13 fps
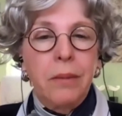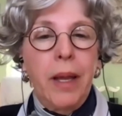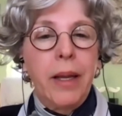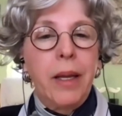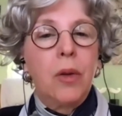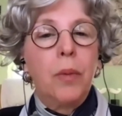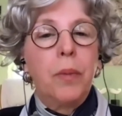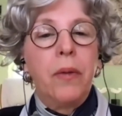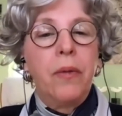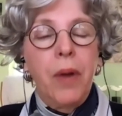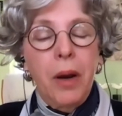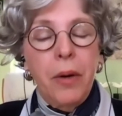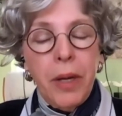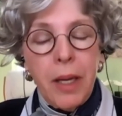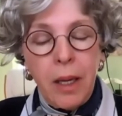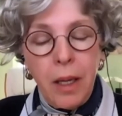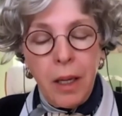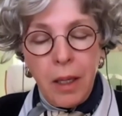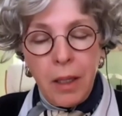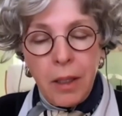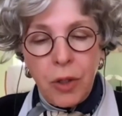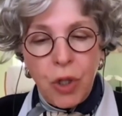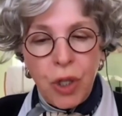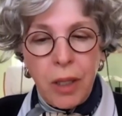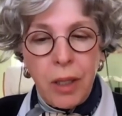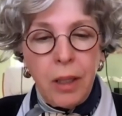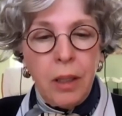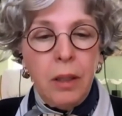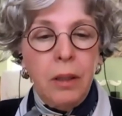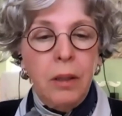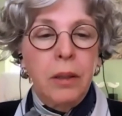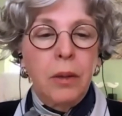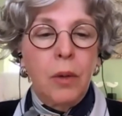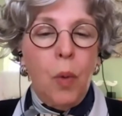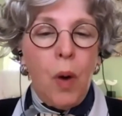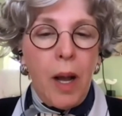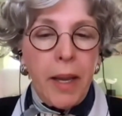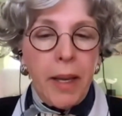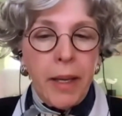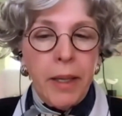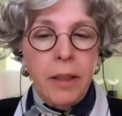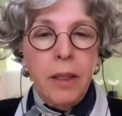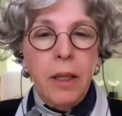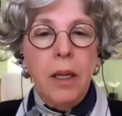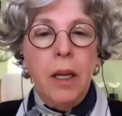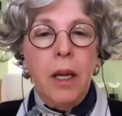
Like it'll be very chill, quiet,